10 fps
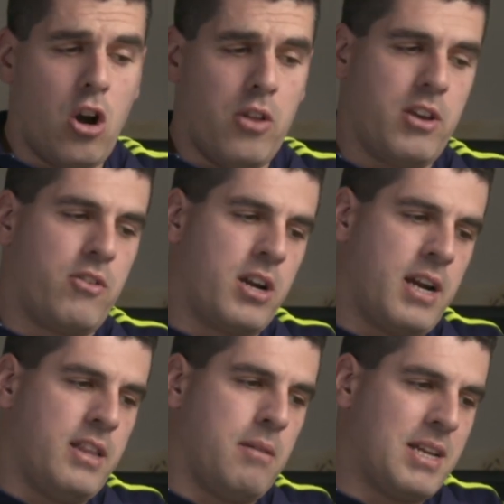On the other
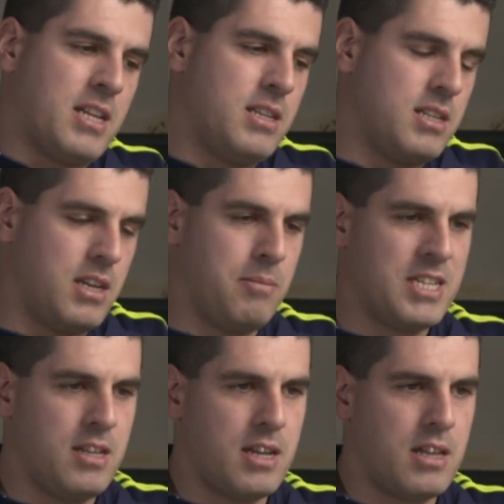hand,
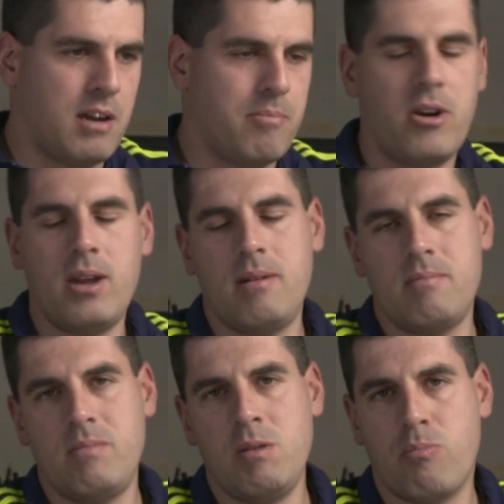imagine that a very
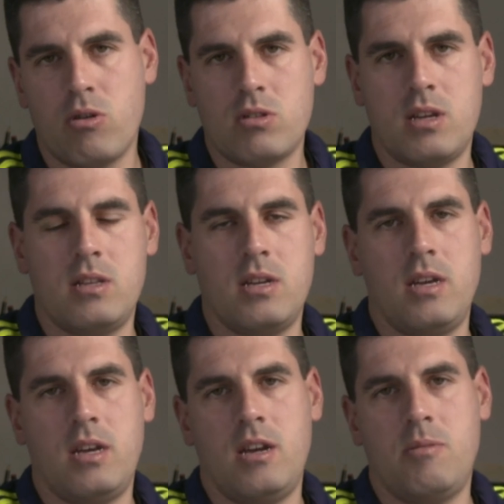important
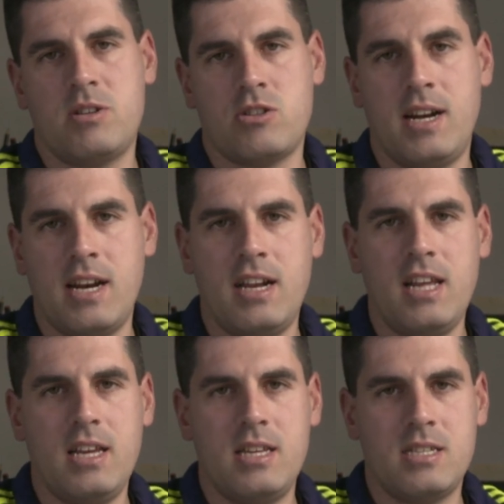
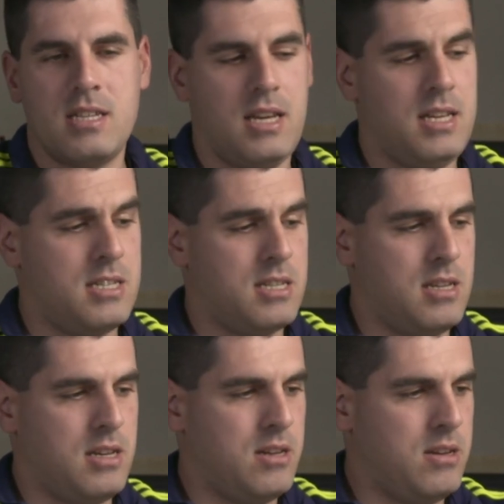personality is
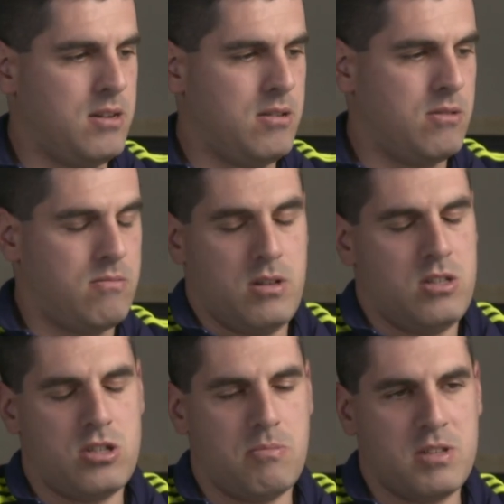
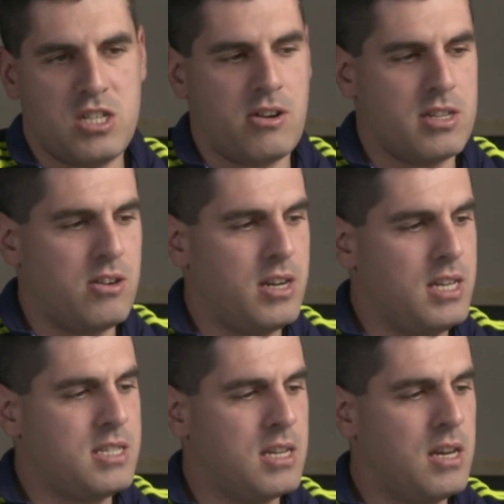some character
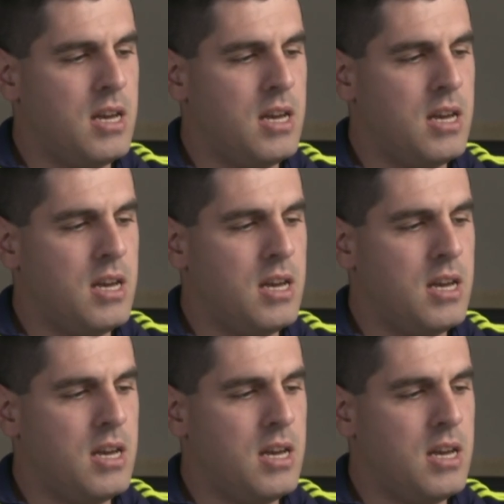is